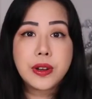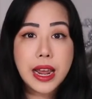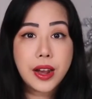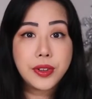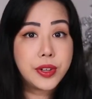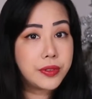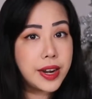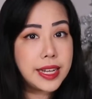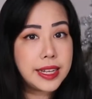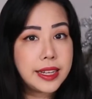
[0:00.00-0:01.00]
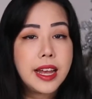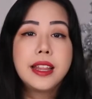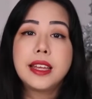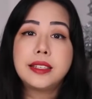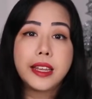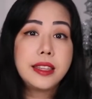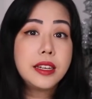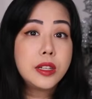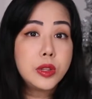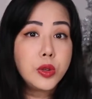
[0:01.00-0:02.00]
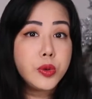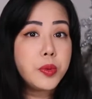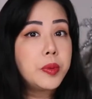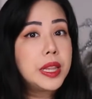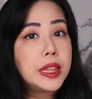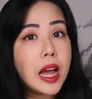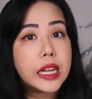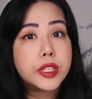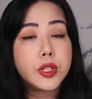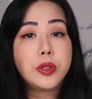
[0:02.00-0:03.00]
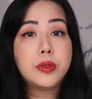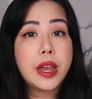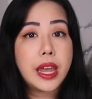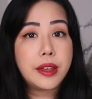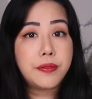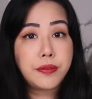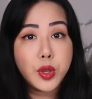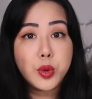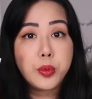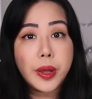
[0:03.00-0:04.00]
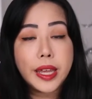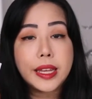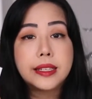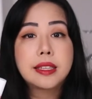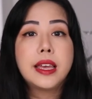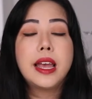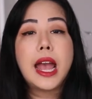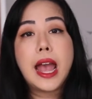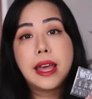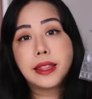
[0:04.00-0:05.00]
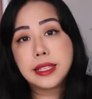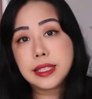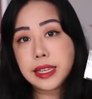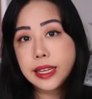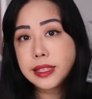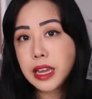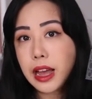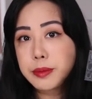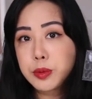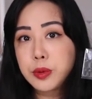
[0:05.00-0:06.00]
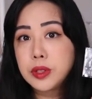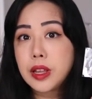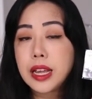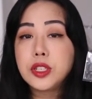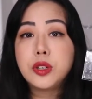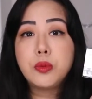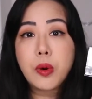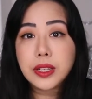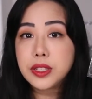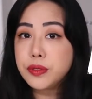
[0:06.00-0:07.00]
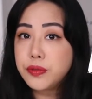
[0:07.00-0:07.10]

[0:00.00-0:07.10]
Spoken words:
now you're ready. They say the glue will last you a few weeks and the sticky tabs will last you 1 to